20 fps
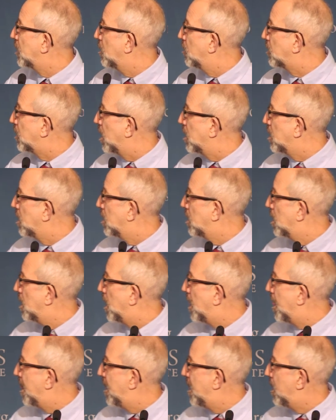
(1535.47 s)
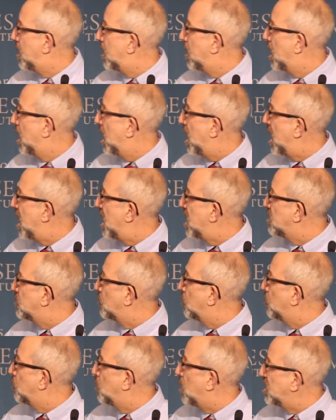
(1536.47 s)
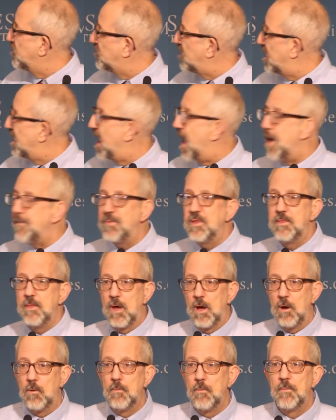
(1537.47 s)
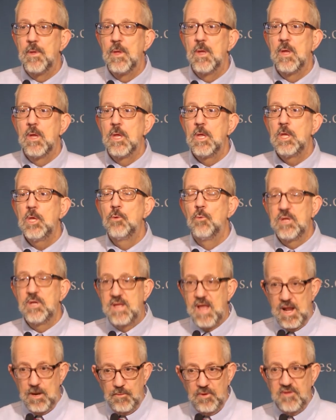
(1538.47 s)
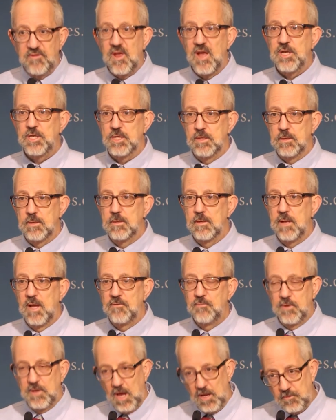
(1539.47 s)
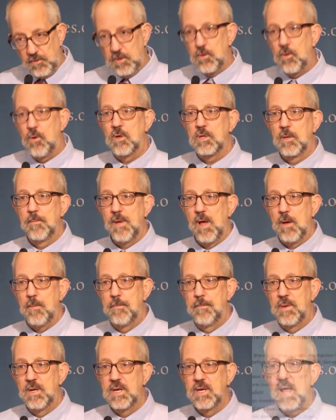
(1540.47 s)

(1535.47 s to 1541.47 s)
Okay. And once that happened, though, you would get a recession, as we talked about. But